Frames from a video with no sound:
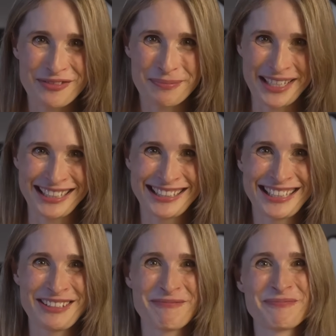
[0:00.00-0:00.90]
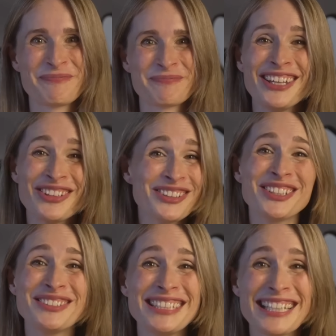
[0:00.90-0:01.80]
I've missed.
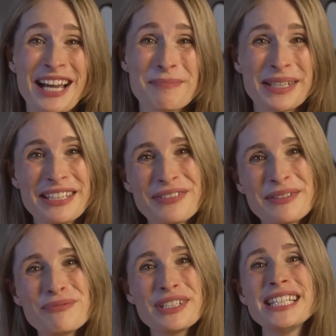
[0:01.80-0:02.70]
Not only that, but if I'm